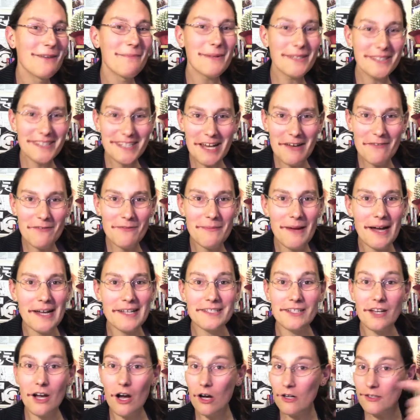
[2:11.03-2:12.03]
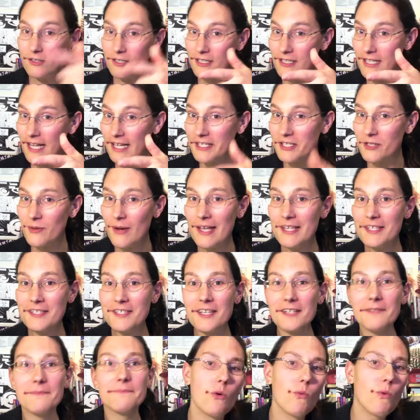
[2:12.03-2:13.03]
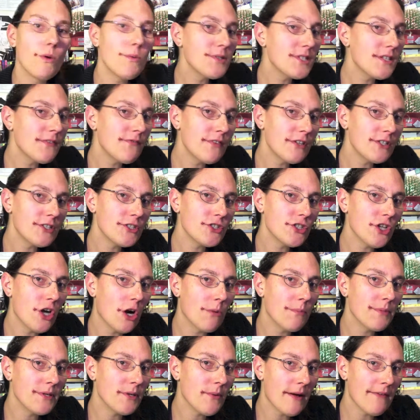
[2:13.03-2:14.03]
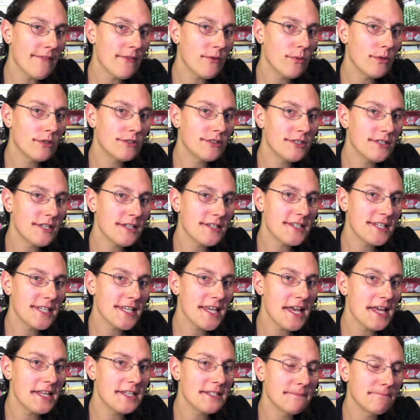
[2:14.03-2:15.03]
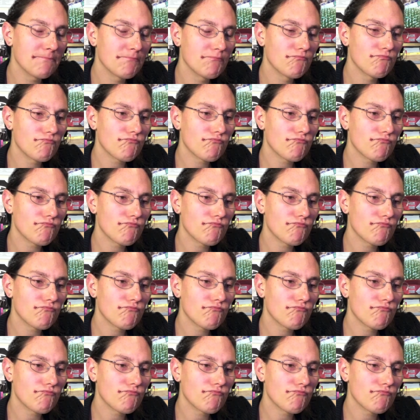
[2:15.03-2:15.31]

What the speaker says: But never mind. On to the next question. What was the first job you ever wanted as a kid?